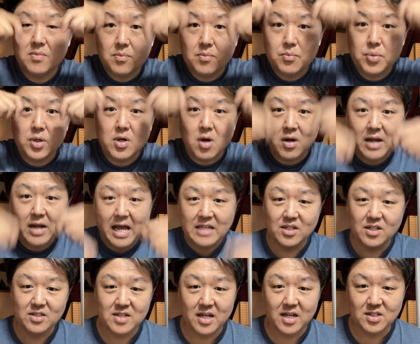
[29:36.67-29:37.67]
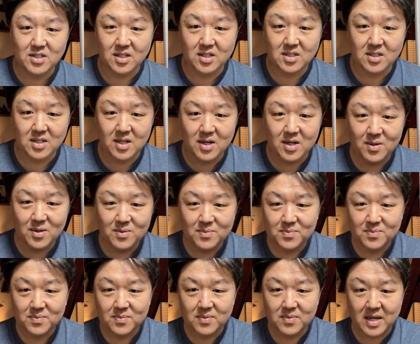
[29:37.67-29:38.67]
Put on lash extension.
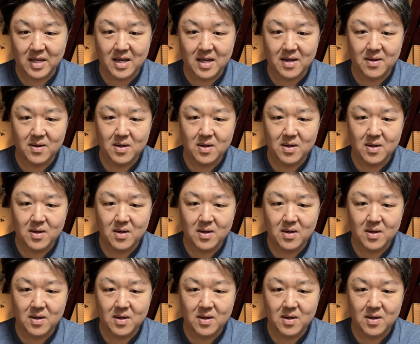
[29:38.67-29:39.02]
Yeah.